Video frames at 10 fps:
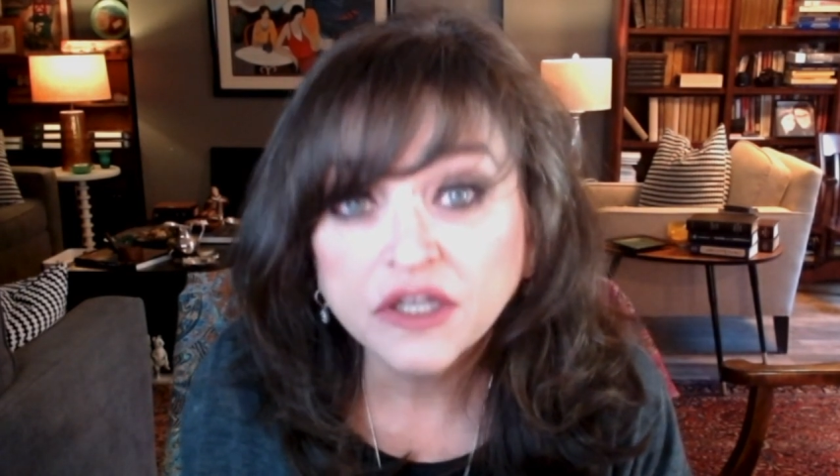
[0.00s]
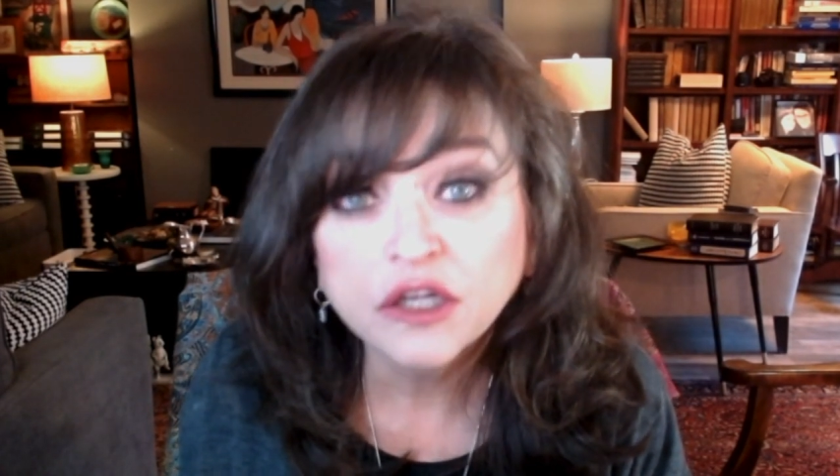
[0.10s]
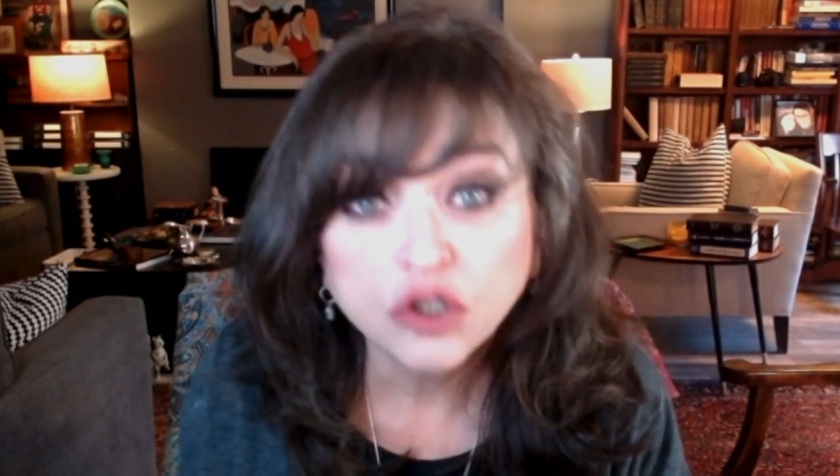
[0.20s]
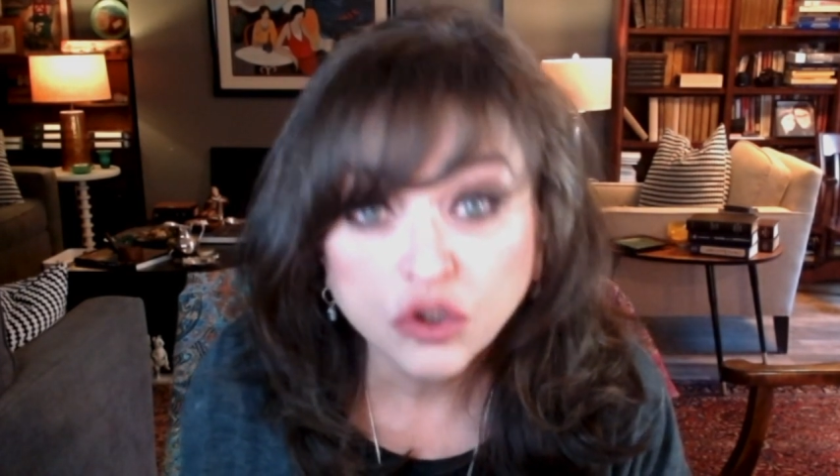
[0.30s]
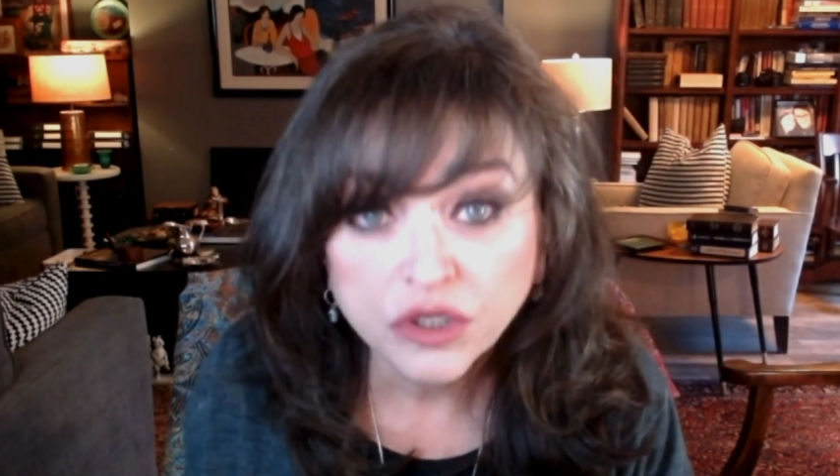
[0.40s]

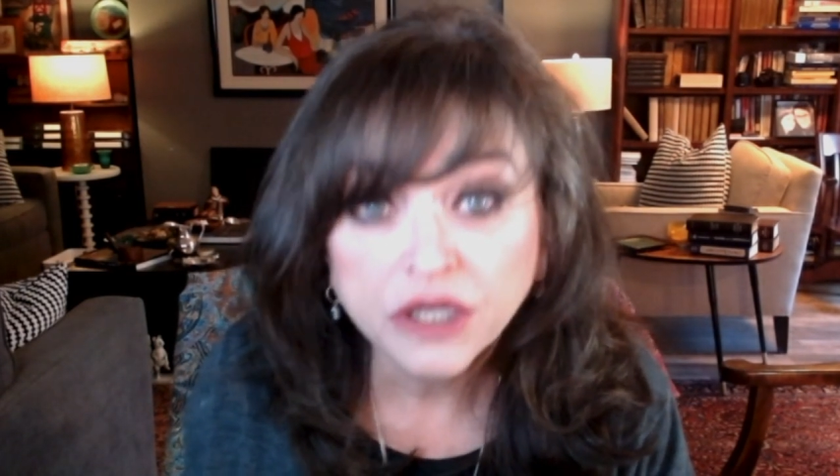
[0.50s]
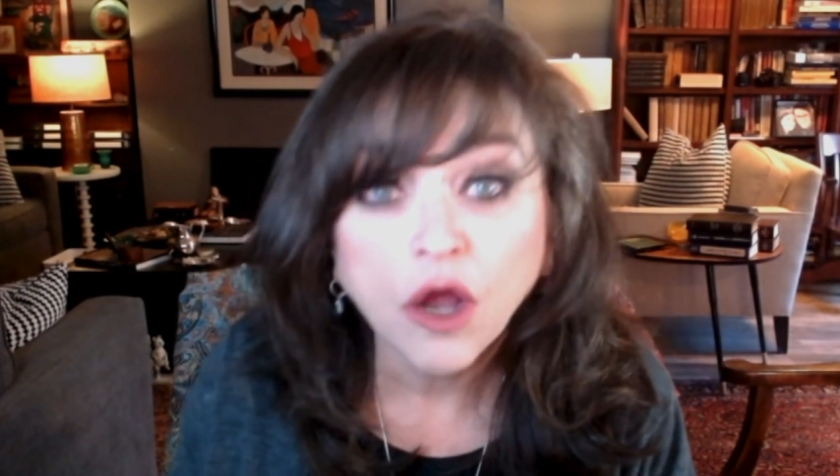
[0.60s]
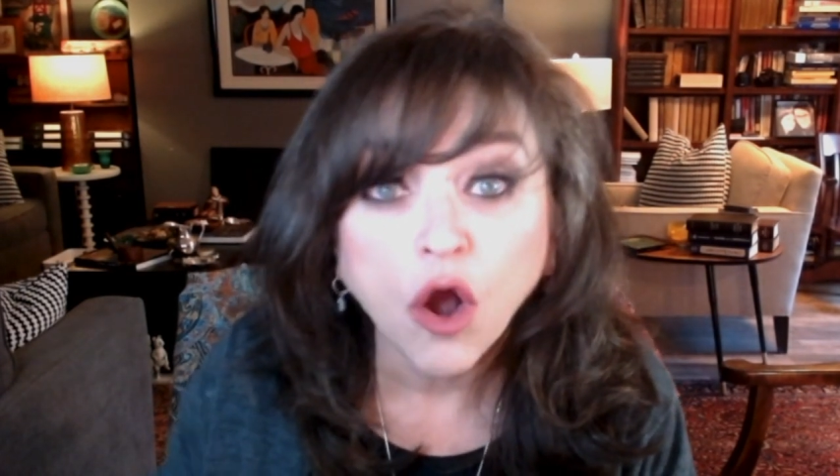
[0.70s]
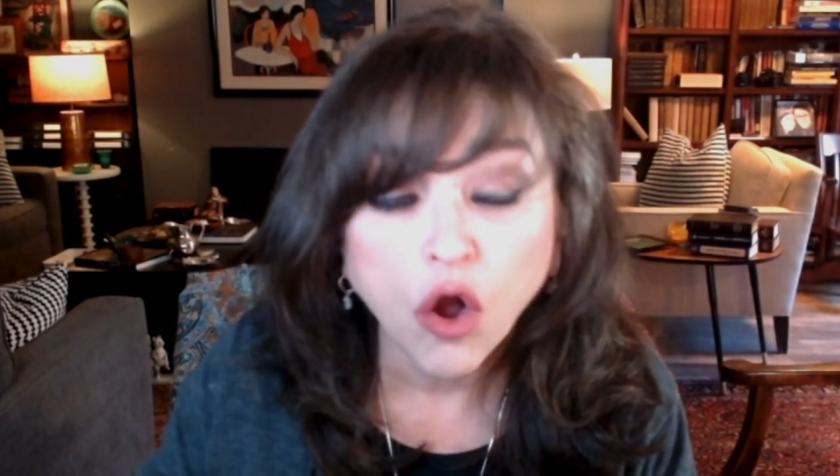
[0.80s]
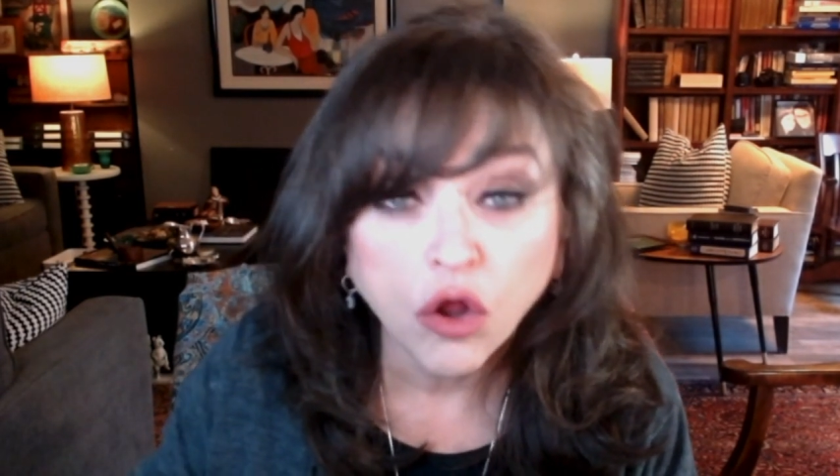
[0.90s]
including
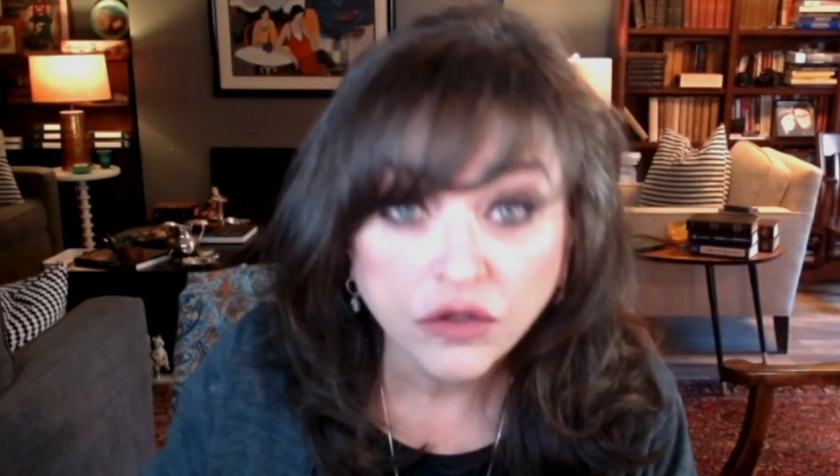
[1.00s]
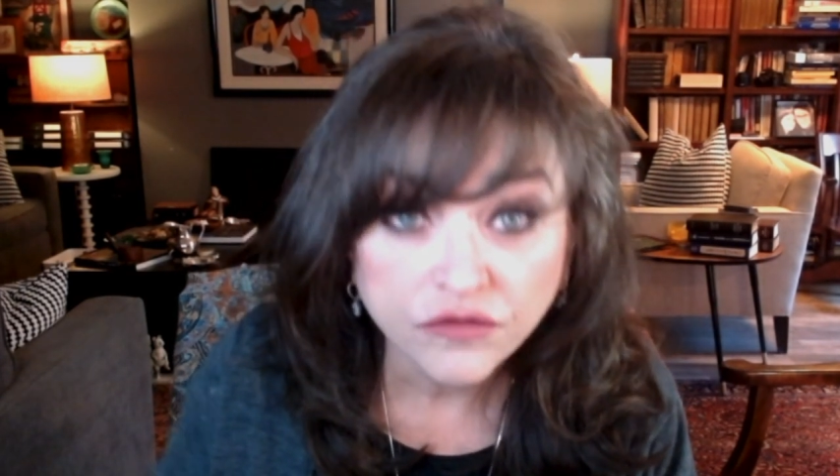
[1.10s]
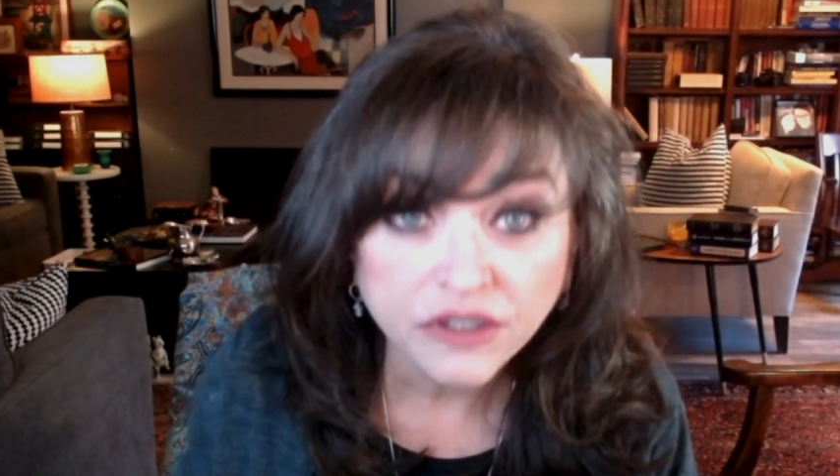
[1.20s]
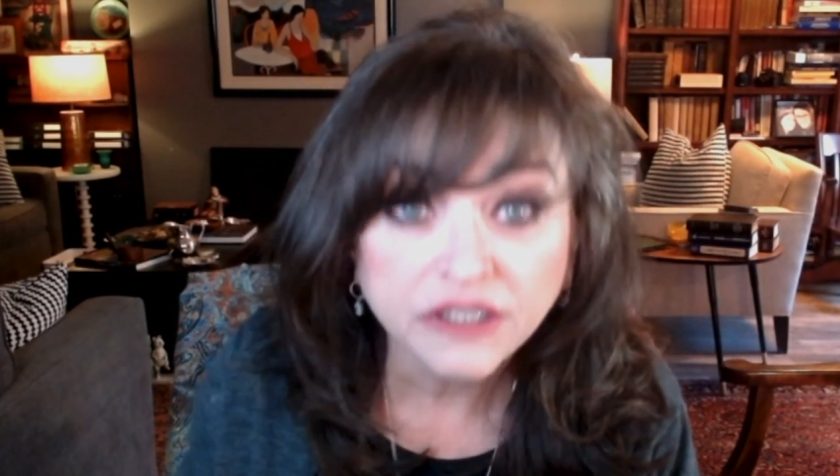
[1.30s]
all of the